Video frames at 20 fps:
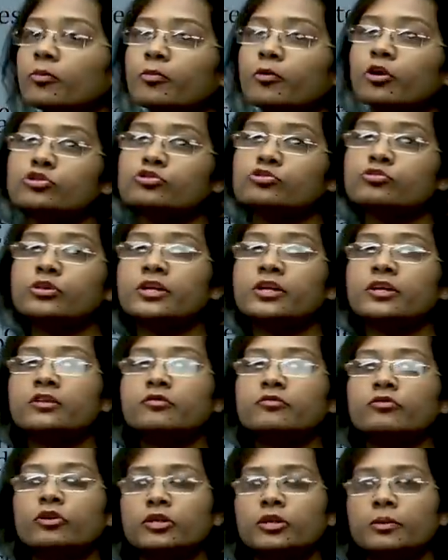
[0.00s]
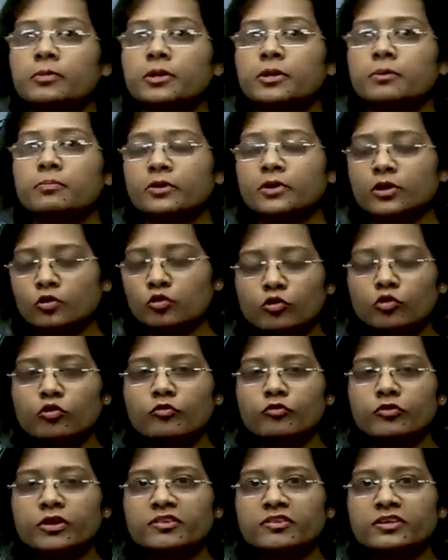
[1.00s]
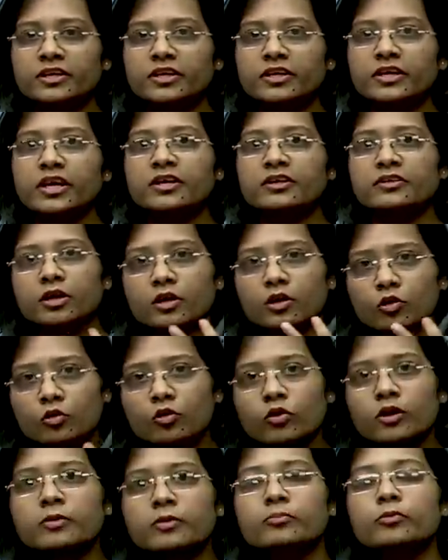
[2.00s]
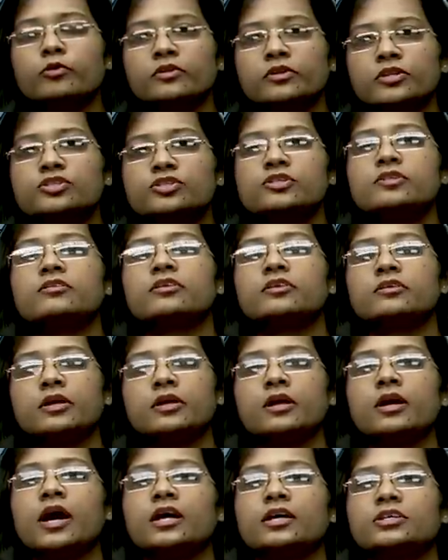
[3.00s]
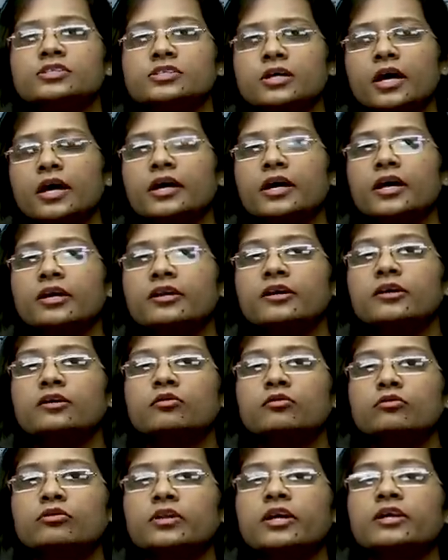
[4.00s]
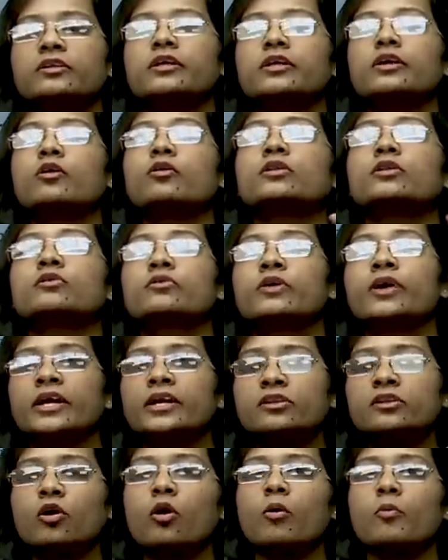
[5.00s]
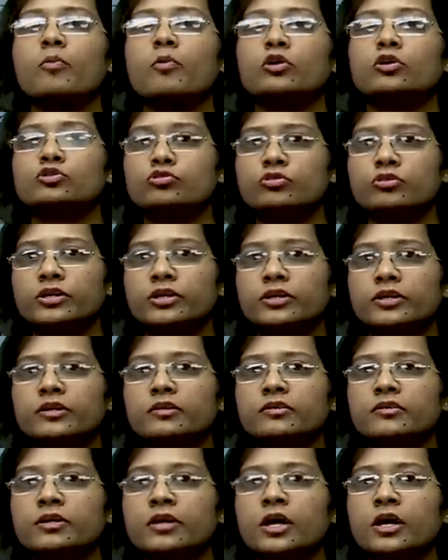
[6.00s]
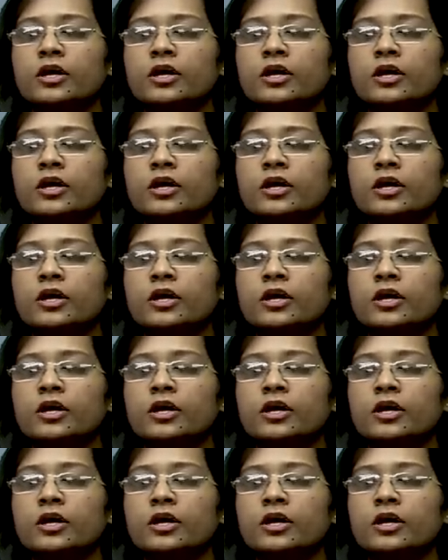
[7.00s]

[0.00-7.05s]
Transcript: opportunities for the people who were sitting at the lower positions in the caste hierarchy so that they also get the opportunities